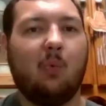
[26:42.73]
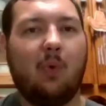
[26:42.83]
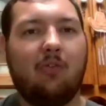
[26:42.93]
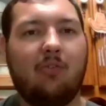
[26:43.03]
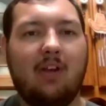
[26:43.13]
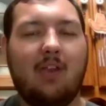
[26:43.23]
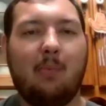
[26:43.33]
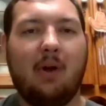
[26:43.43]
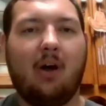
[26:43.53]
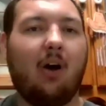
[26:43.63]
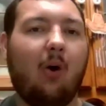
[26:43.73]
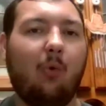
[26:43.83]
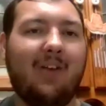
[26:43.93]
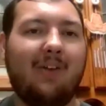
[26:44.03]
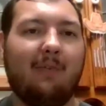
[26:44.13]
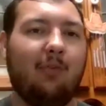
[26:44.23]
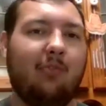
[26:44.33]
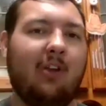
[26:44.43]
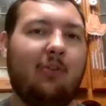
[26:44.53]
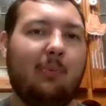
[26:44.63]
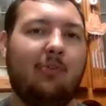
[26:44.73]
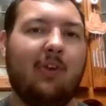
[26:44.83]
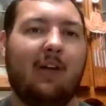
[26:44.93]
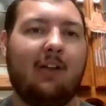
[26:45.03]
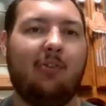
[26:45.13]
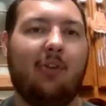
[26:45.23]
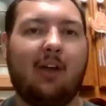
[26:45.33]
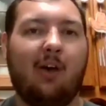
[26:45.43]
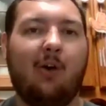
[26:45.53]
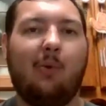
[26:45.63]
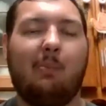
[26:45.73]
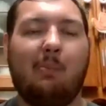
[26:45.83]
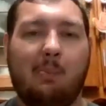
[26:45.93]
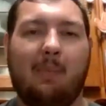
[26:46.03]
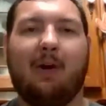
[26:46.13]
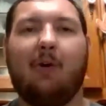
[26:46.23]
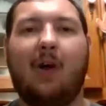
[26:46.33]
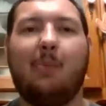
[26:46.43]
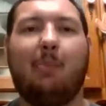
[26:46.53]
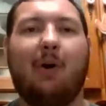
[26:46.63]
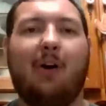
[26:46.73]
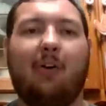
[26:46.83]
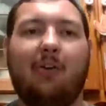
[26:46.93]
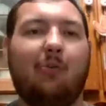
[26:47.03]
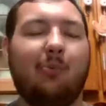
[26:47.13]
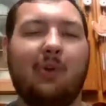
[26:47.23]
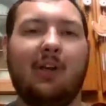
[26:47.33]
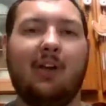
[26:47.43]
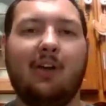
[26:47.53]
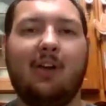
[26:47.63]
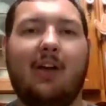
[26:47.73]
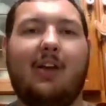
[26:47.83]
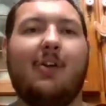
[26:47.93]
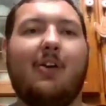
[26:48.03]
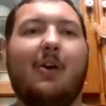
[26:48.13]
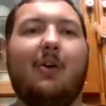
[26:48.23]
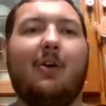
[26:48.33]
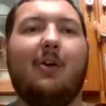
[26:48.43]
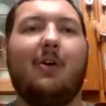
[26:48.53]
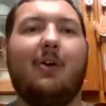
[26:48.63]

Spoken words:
we see them in a whole different sense besides like, oh, my grandpa is a hero to me.